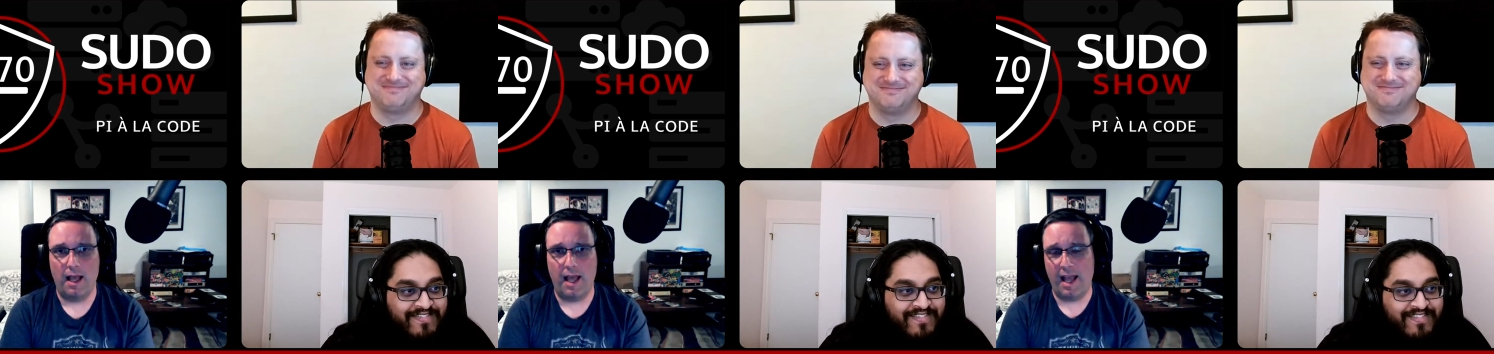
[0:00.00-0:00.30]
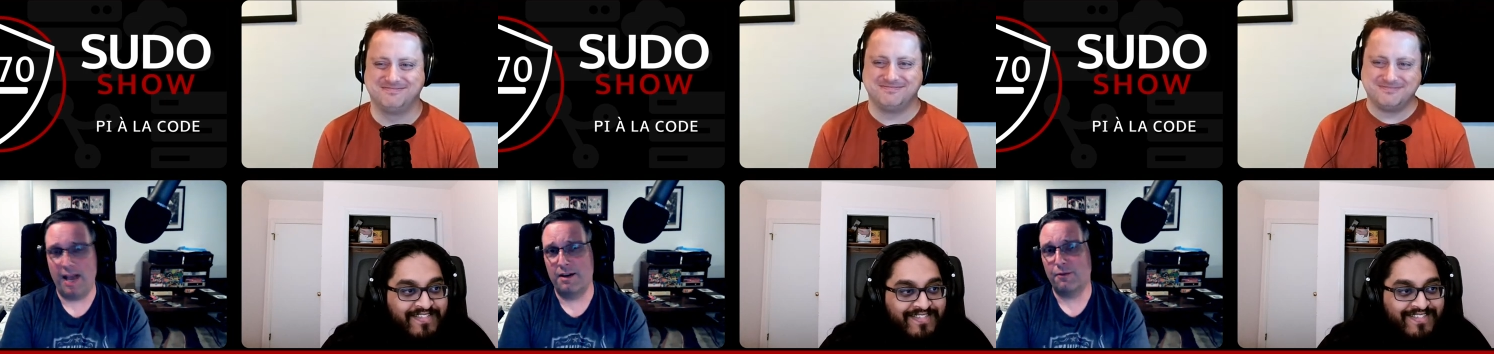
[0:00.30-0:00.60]

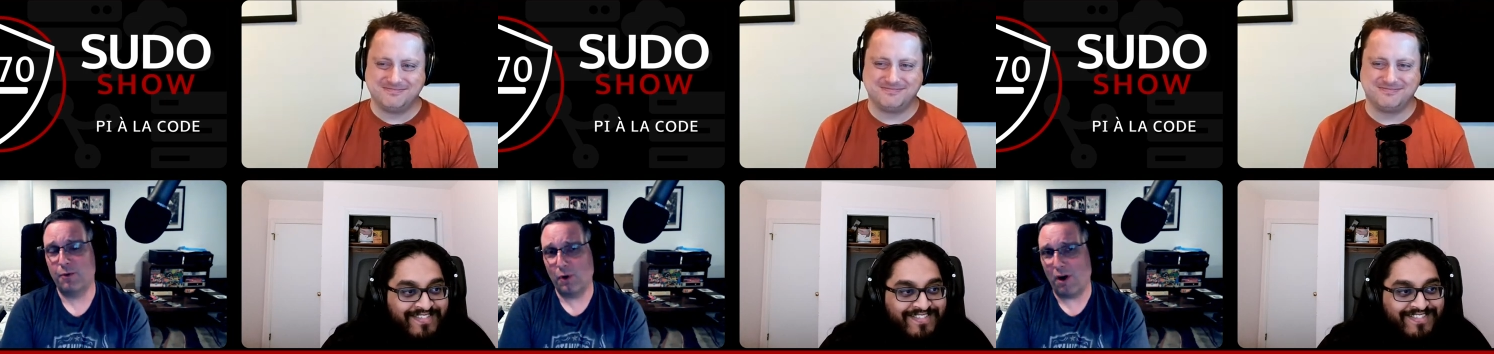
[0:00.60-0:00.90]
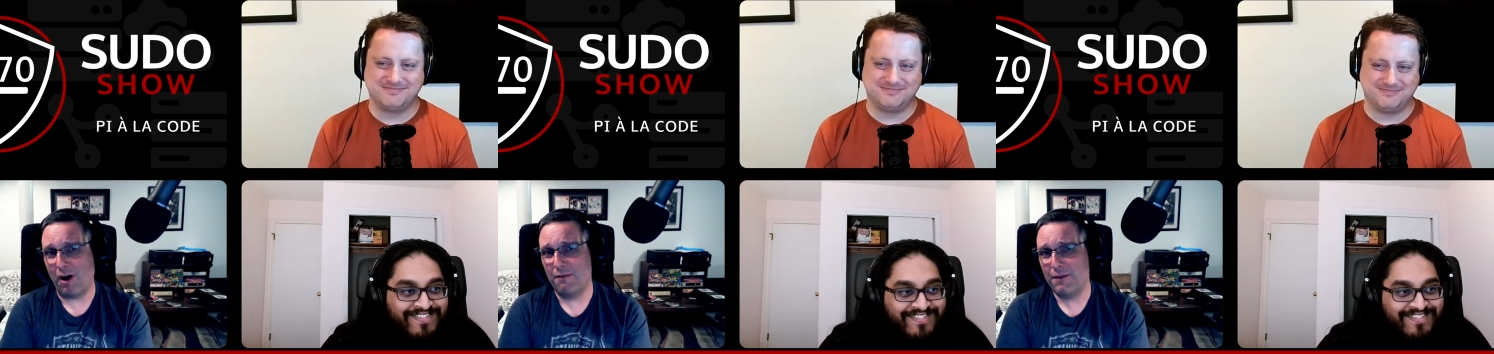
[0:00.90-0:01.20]
Speaker 1: and for
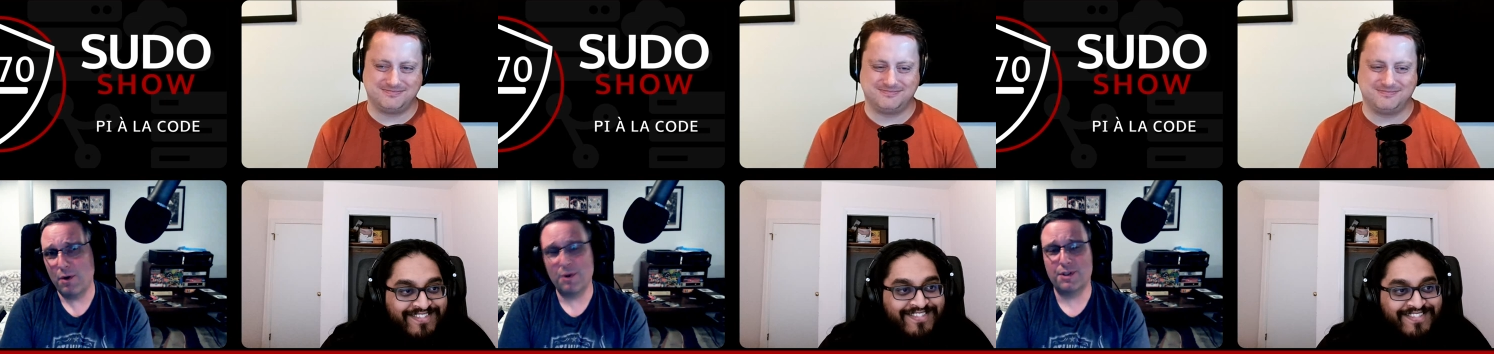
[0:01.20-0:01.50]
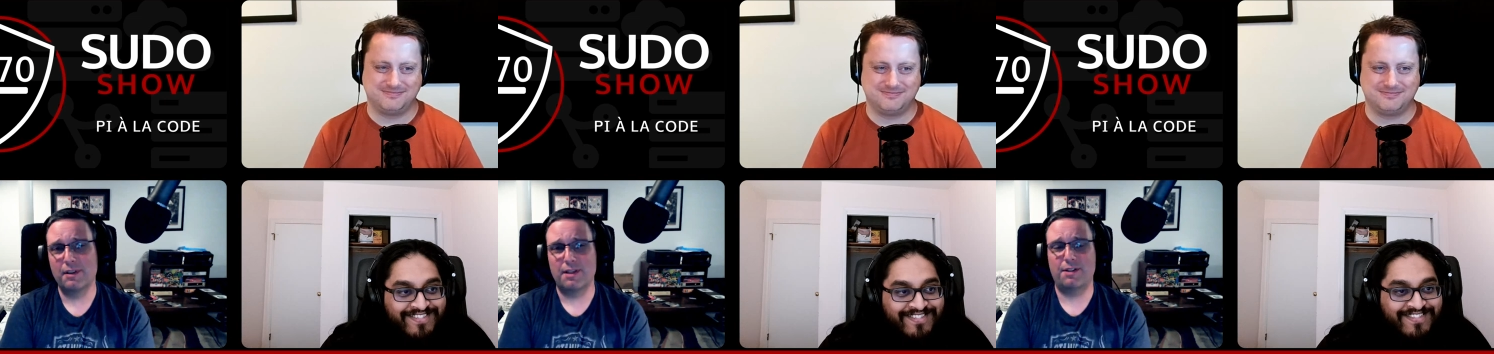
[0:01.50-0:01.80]
our
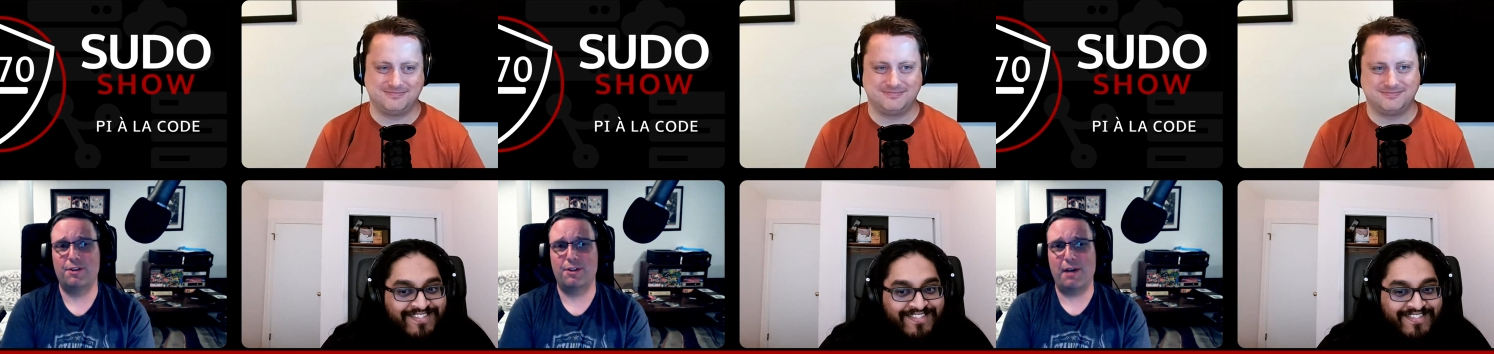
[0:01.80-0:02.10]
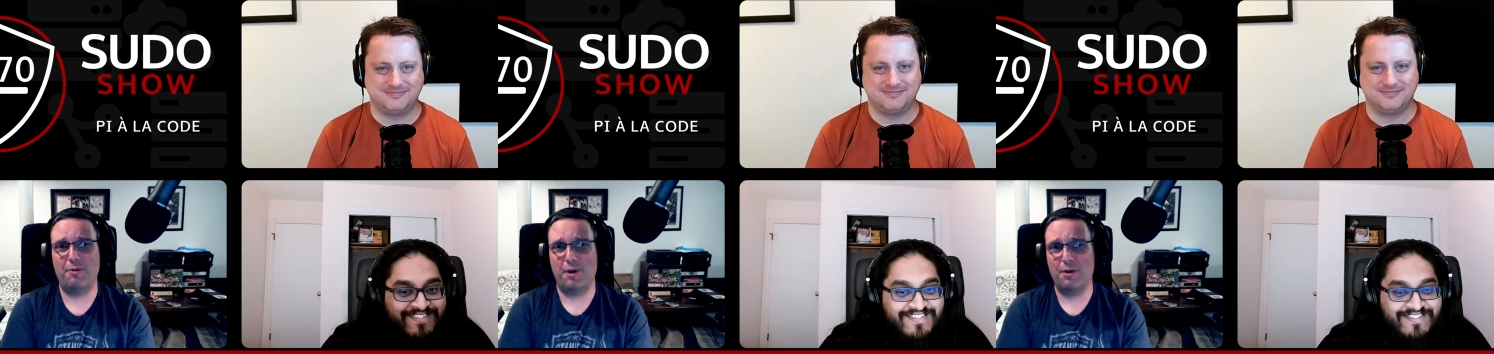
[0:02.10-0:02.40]
viewers and listeners
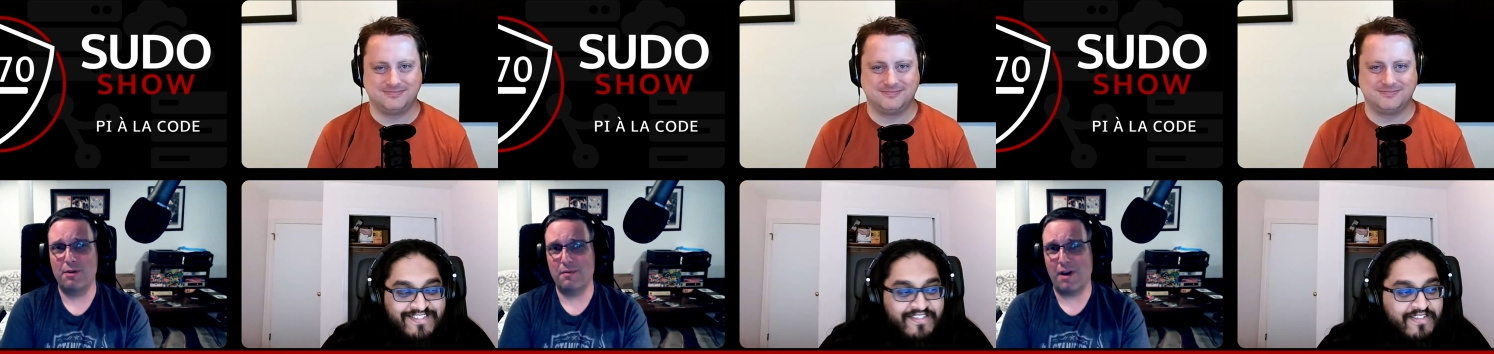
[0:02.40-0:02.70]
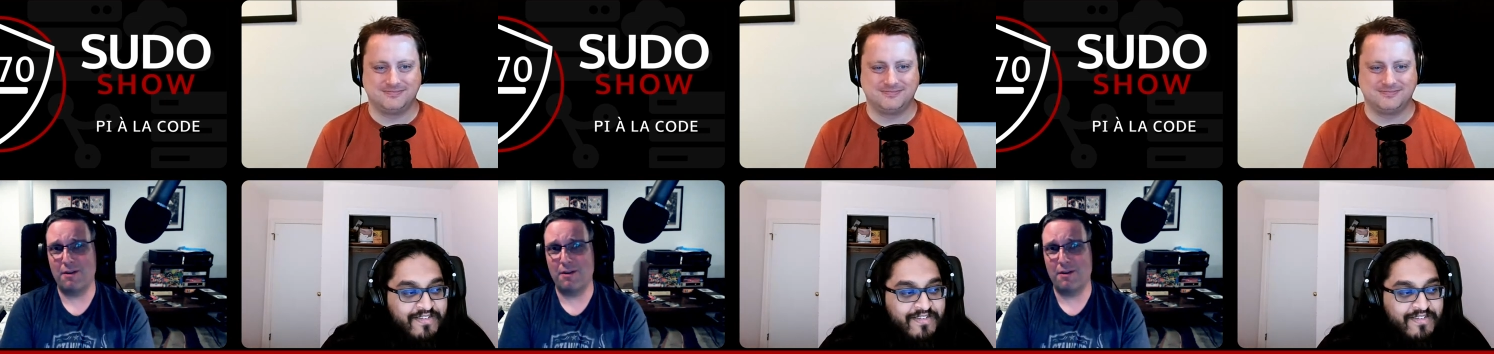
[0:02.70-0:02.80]
out there,